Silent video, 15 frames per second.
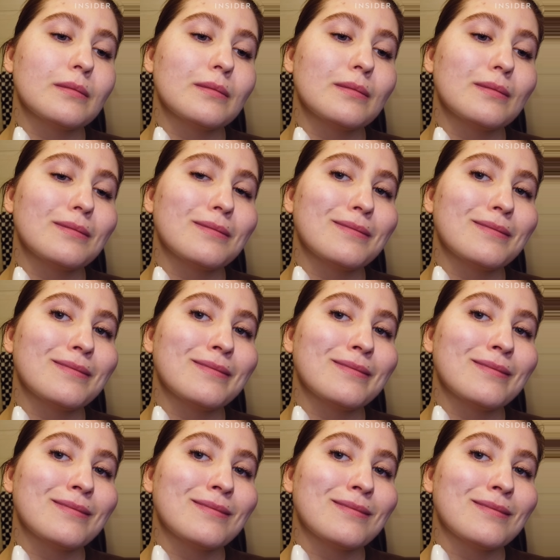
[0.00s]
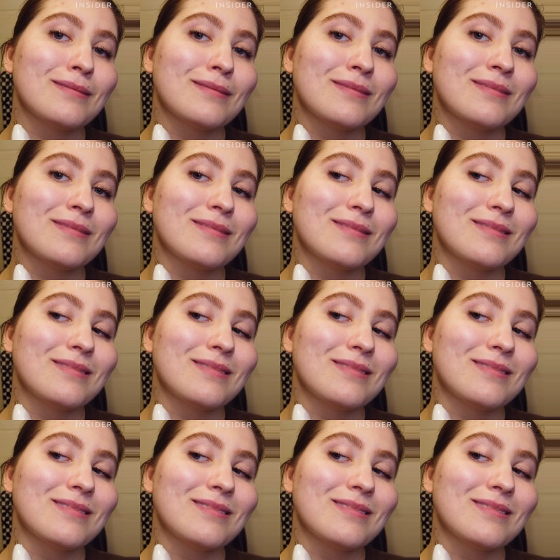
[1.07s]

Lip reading: (no one is talking)